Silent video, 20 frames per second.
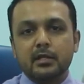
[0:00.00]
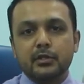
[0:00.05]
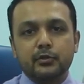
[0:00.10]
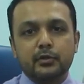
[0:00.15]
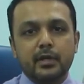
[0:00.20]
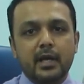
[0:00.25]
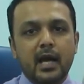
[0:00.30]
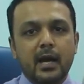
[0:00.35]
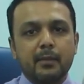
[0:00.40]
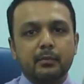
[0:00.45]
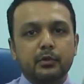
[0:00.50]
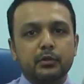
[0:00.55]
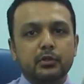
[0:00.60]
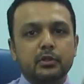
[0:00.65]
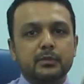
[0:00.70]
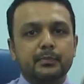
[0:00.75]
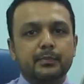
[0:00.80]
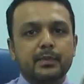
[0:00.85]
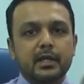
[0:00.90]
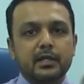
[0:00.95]
Today I am going to
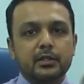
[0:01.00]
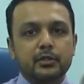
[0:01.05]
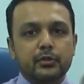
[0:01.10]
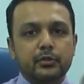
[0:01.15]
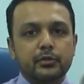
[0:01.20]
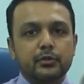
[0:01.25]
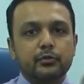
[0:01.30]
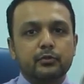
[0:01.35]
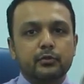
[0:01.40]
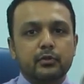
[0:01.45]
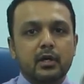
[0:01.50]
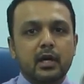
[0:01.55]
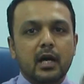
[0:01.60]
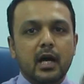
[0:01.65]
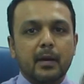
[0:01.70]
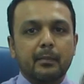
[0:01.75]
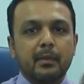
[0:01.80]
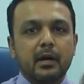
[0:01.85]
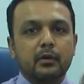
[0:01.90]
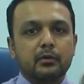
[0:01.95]
speak to you
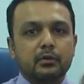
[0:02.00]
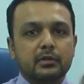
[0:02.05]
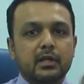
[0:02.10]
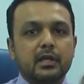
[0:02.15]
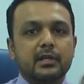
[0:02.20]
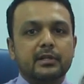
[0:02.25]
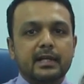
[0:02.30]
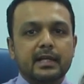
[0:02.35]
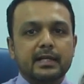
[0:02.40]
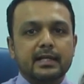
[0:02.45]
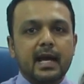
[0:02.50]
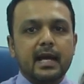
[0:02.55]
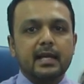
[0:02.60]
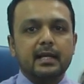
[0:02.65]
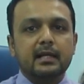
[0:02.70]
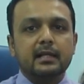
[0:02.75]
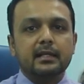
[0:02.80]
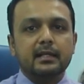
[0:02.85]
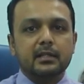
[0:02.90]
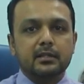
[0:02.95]
about
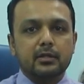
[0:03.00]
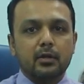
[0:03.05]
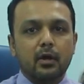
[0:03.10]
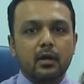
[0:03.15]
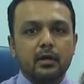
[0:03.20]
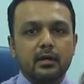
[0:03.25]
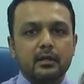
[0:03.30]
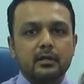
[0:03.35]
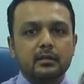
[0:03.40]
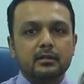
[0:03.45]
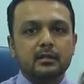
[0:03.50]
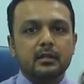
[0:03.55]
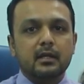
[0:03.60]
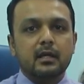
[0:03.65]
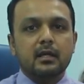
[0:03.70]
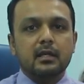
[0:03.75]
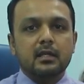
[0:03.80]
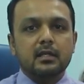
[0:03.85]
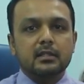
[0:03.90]
retinal disorders,